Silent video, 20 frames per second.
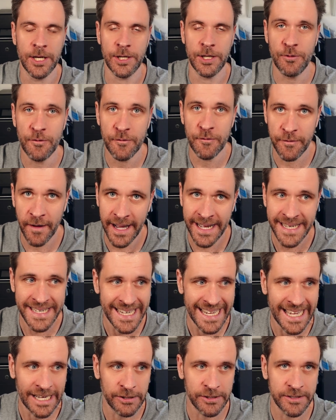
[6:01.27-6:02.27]
you
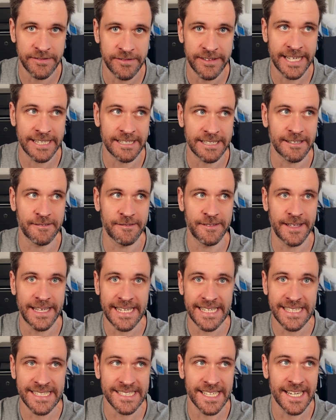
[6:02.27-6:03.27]
find out that
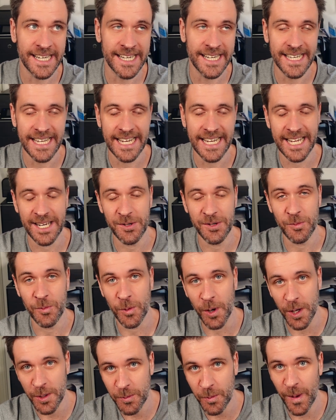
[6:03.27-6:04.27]
things are in
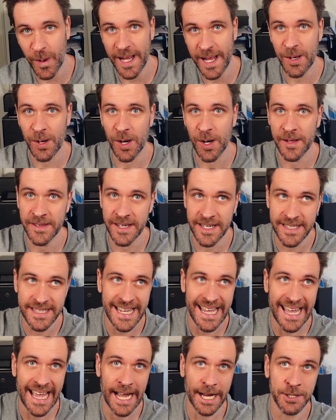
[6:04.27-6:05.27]
one way or
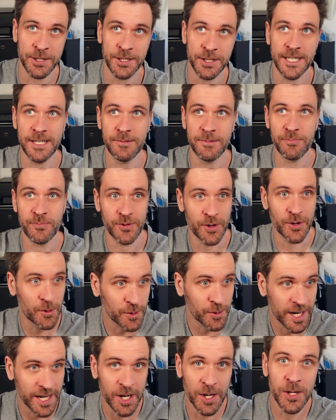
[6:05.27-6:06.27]
another actually
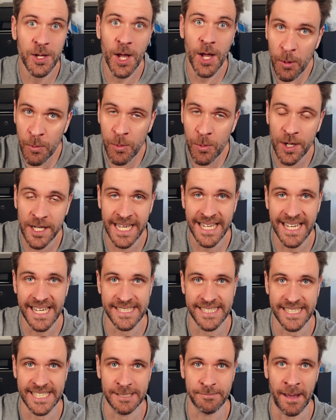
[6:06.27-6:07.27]
broken and not working
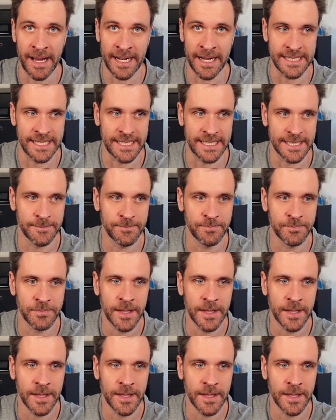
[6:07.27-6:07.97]
as expected.